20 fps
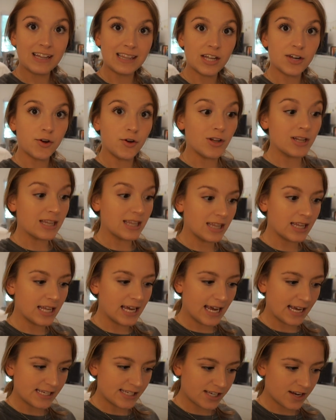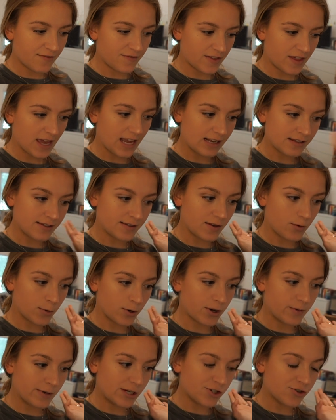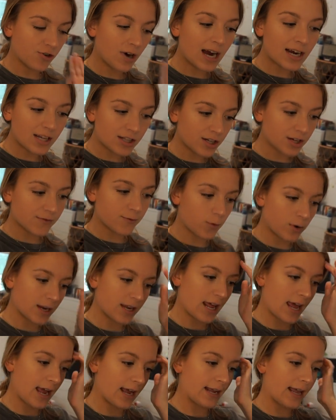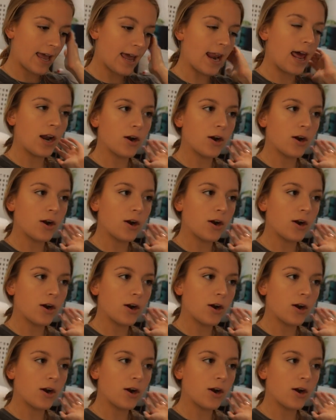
a little list of things that we're gonna be trying to look for today again.